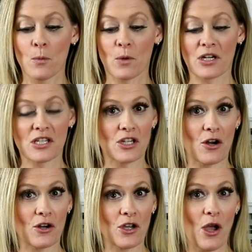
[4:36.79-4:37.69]
We're going to
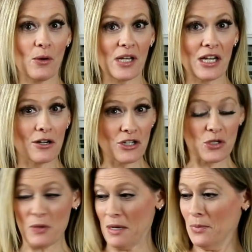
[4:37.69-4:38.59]
start coating our
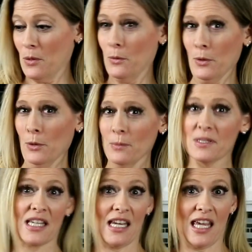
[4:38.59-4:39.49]
shrimp. Woo,
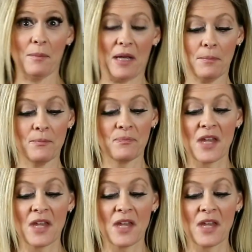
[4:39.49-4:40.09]
it's going to get me.